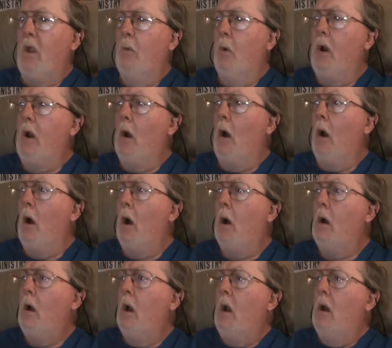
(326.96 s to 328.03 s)
We
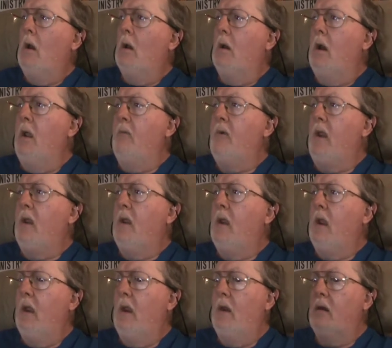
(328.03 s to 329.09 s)
are living
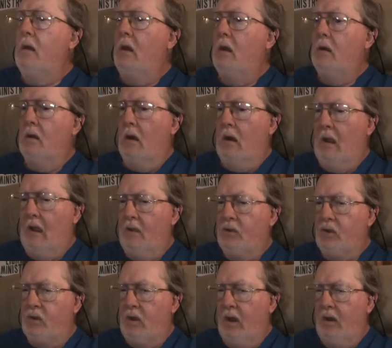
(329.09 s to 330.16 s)
in the
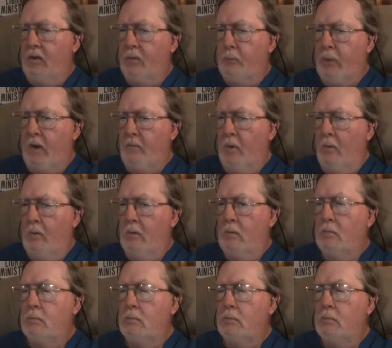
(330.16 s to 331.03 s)
last days, people.